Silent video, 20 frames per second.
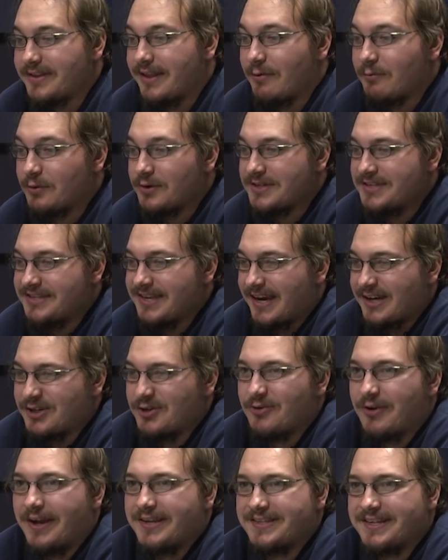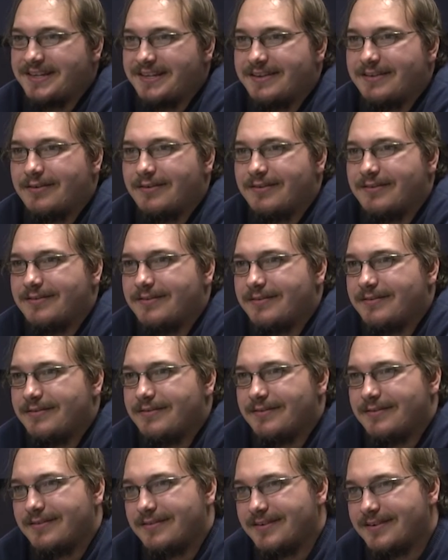they were sexualizing
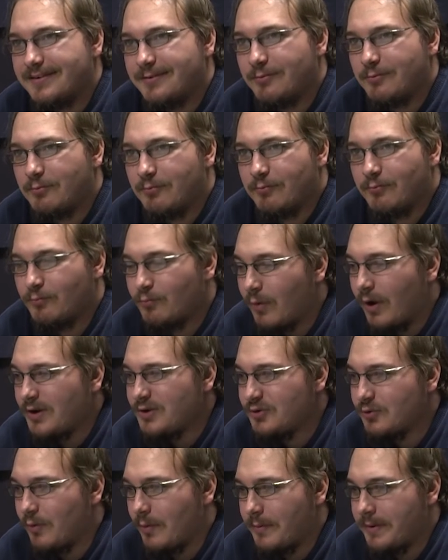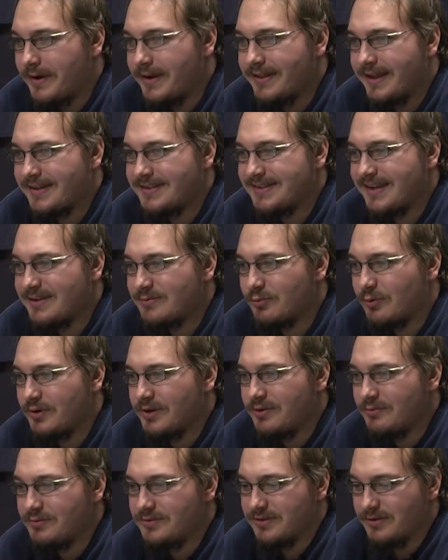Wonder Woman in that sense where
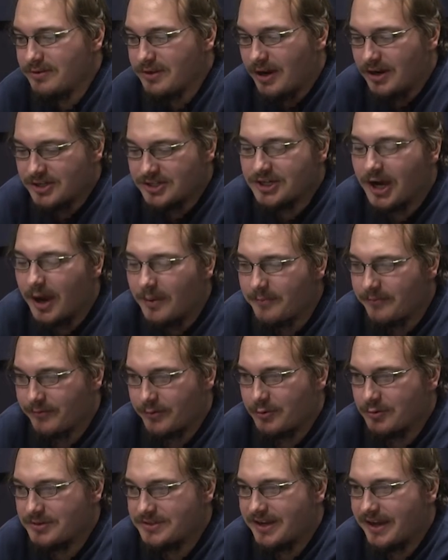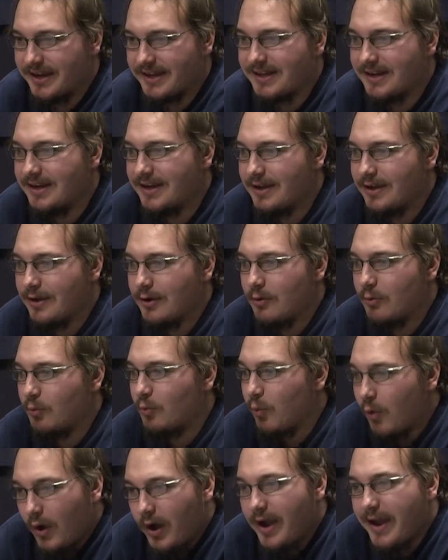he was literally on top of her. It was like,
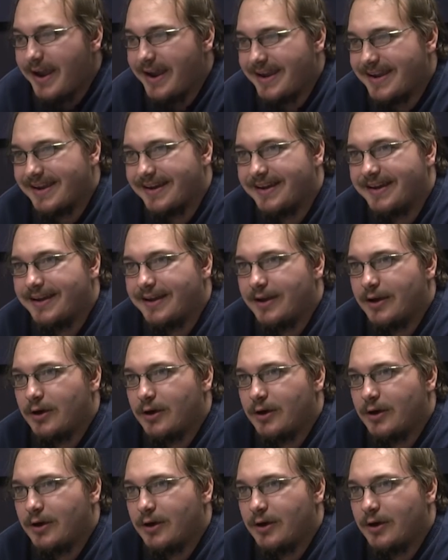why?